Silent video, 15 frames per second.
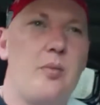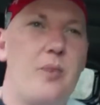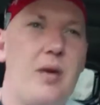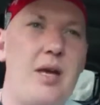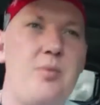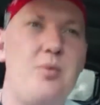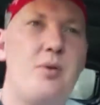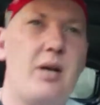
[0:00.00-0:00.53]

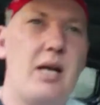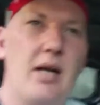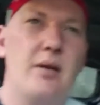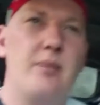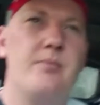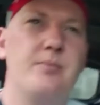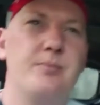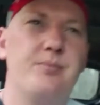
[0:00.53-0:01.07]
people
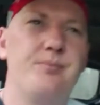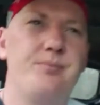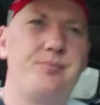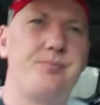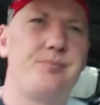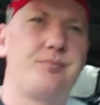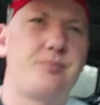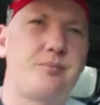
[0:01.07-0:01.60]
come
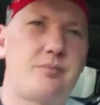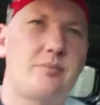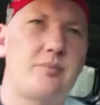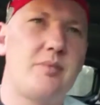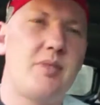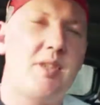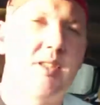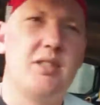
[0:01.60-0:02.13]

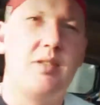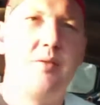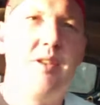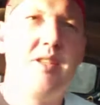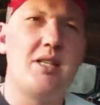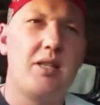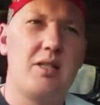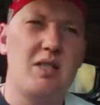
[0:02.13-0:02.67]
to
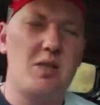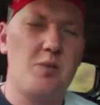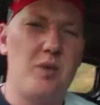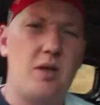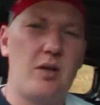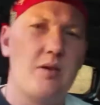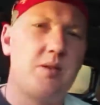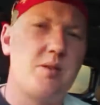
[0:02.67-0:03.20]
visit just
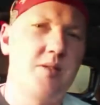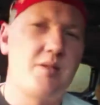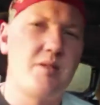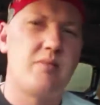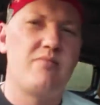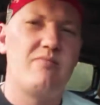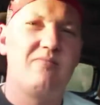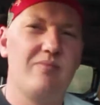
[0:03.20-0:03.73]
because
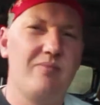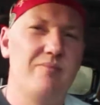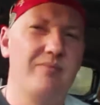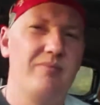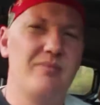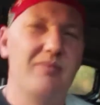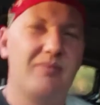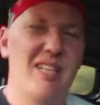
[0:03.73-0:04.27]

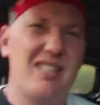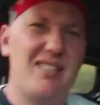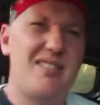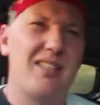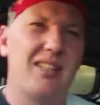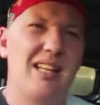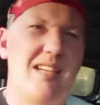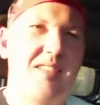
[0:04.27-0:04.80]
it's
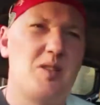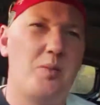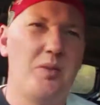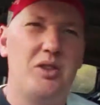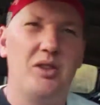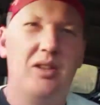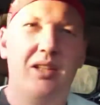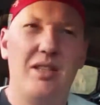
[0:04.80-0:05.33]
the last
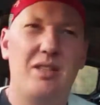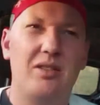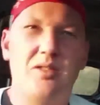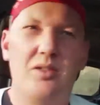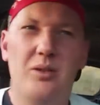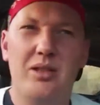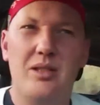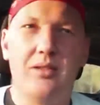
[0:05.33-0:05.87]
opportunity to
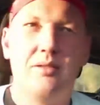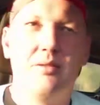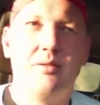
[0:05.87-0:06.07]
do it.